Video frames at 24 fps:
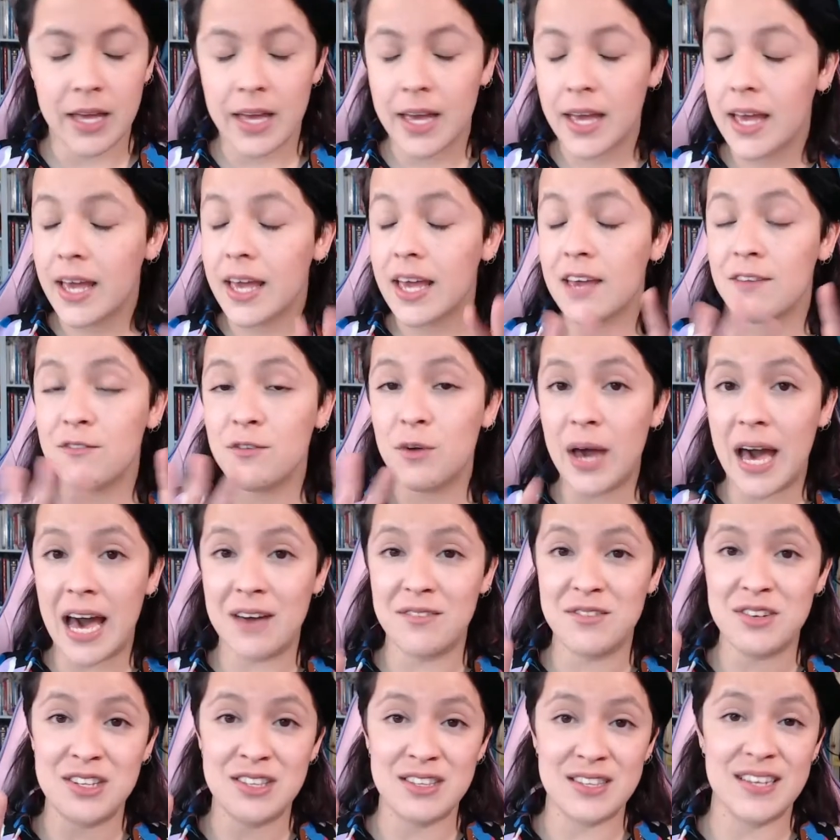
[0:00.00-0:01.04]
If you
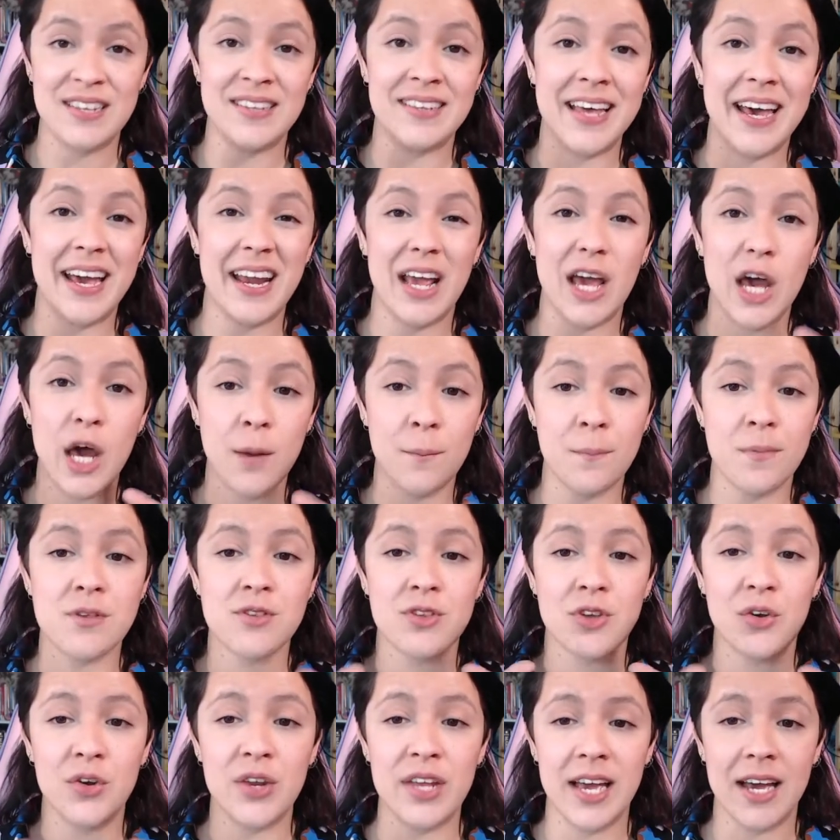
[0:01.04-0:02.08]
haven't seen that
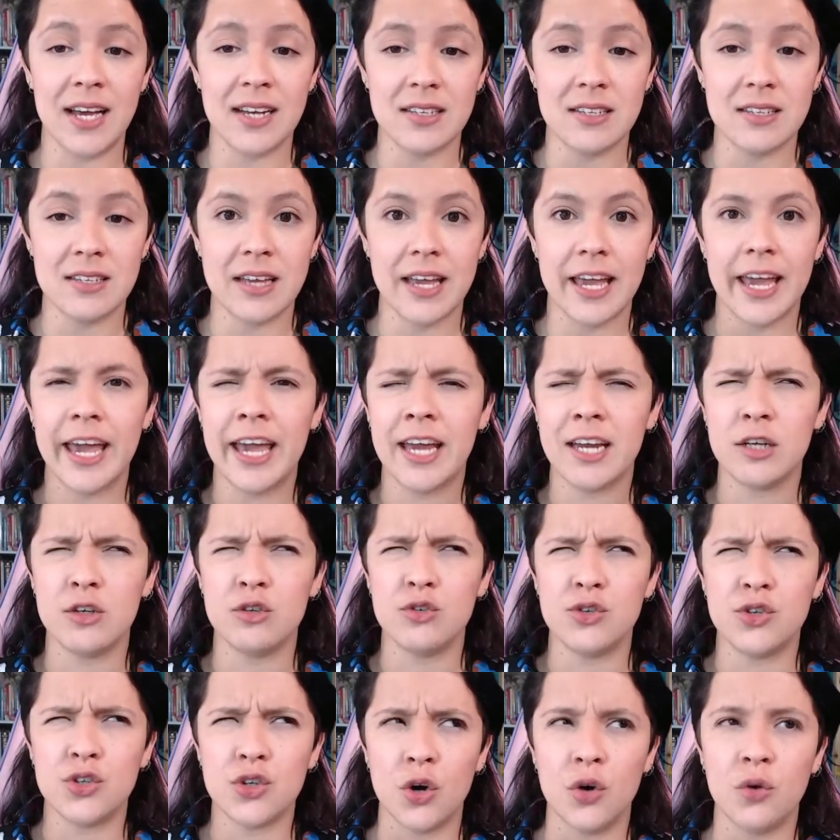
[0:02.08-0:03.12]
episode yet, and you
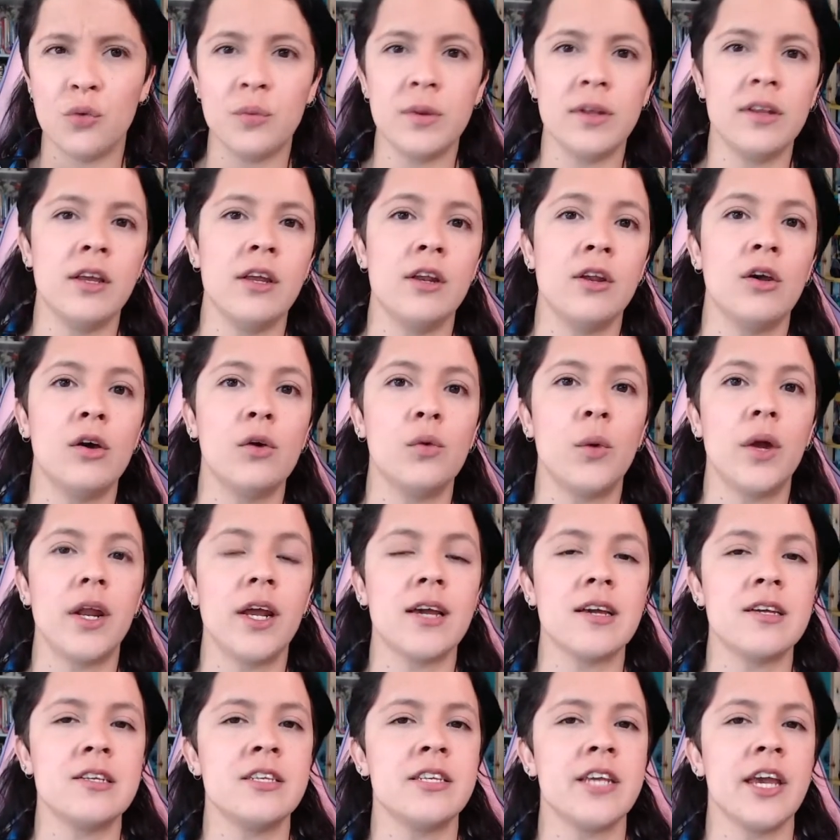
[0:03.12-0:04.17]
don't really know what a
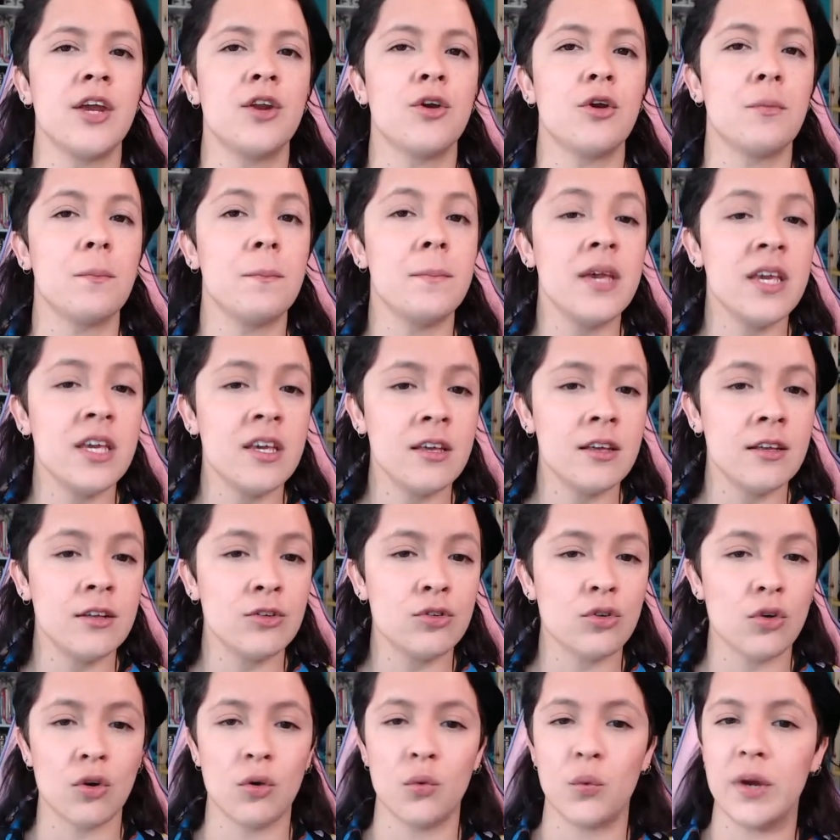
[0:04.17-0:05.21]
container means
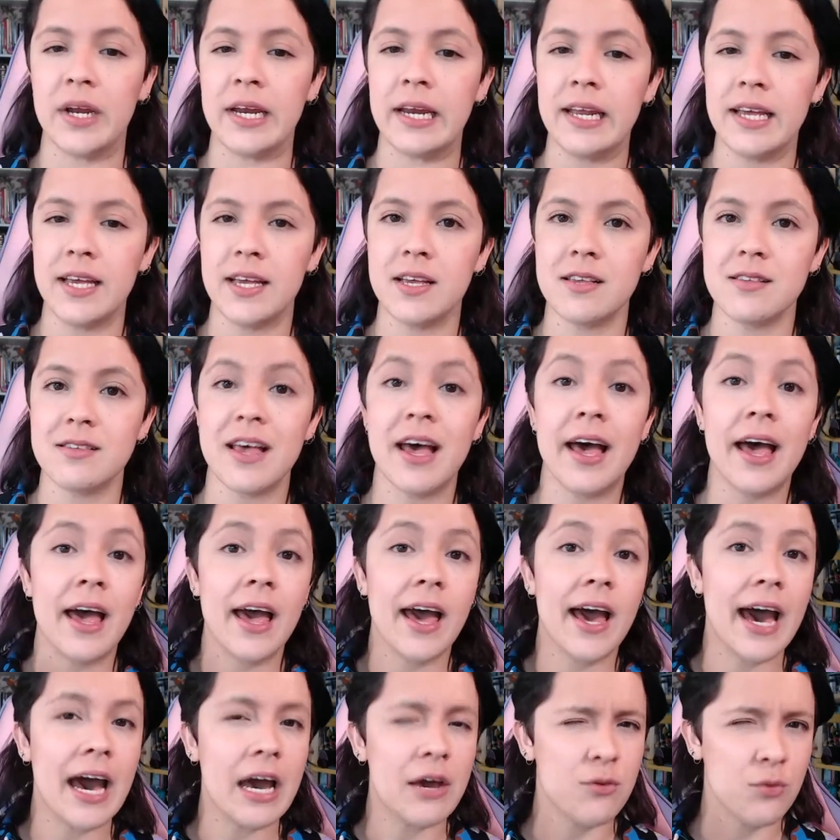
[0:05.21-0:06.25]
or what it is,
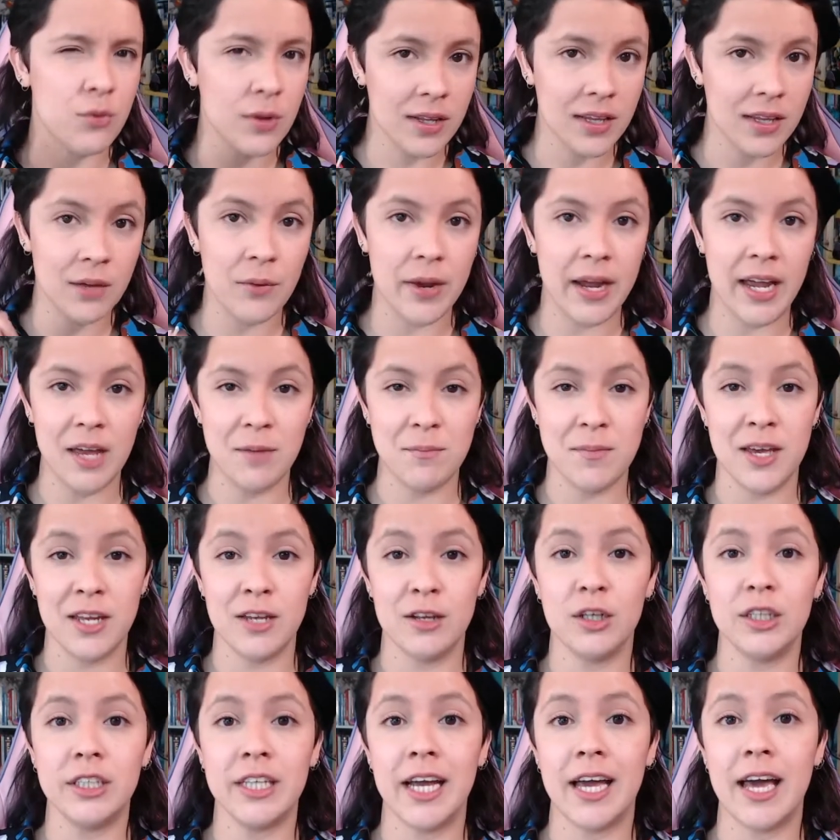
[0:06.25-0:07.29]
I really recommend you
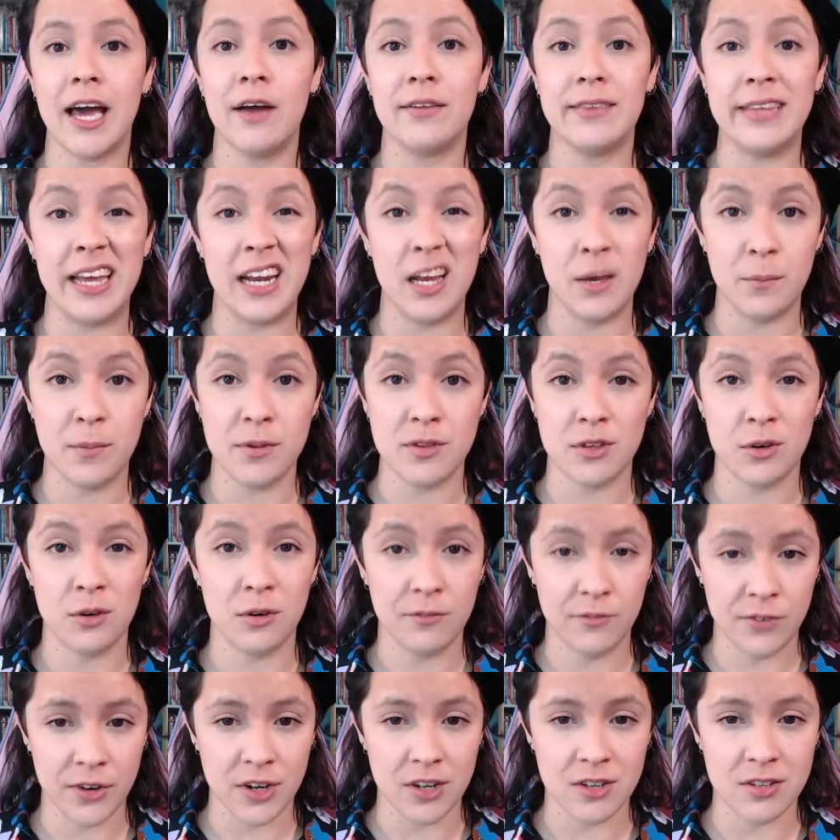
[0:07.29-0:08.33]
check out that episode
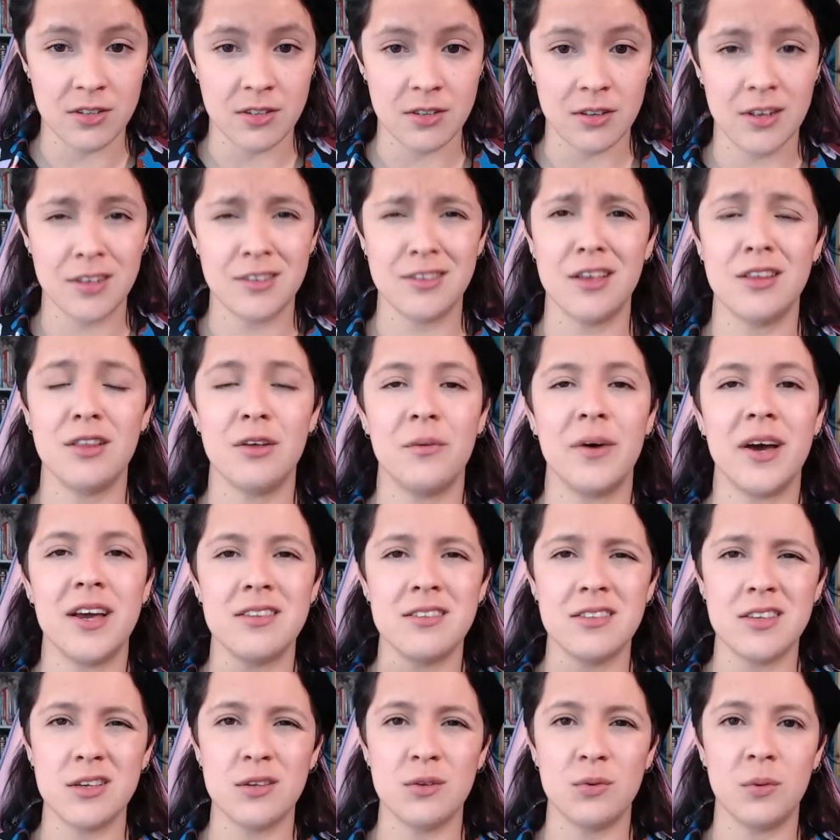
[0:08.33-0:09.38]
first, because otherwise
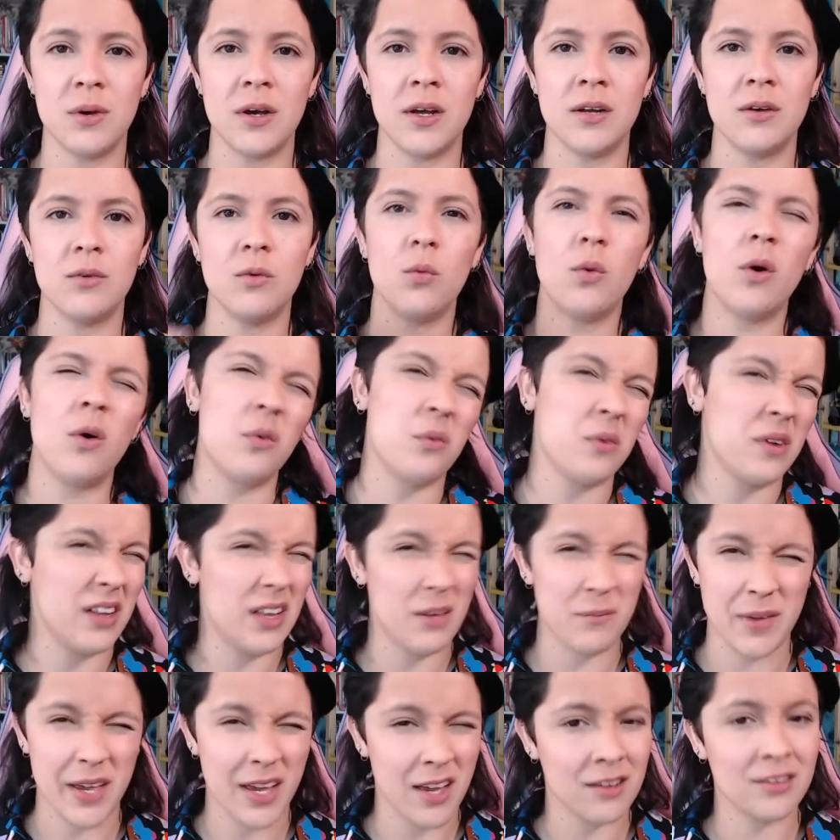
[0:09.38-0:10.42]
this one won't really
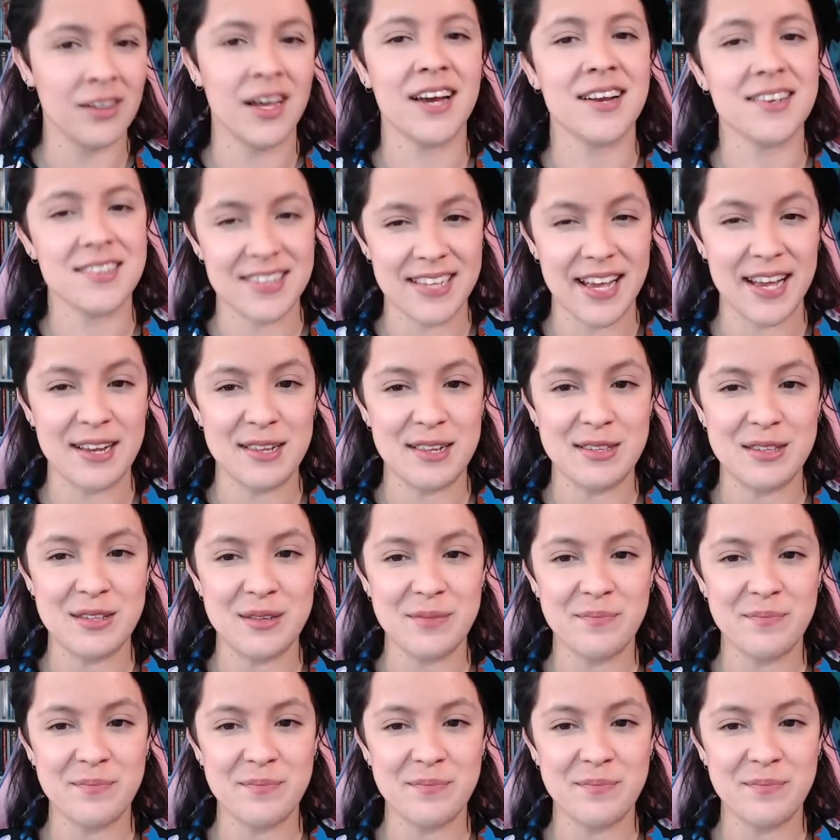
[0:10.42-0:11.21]
make a lot of sense.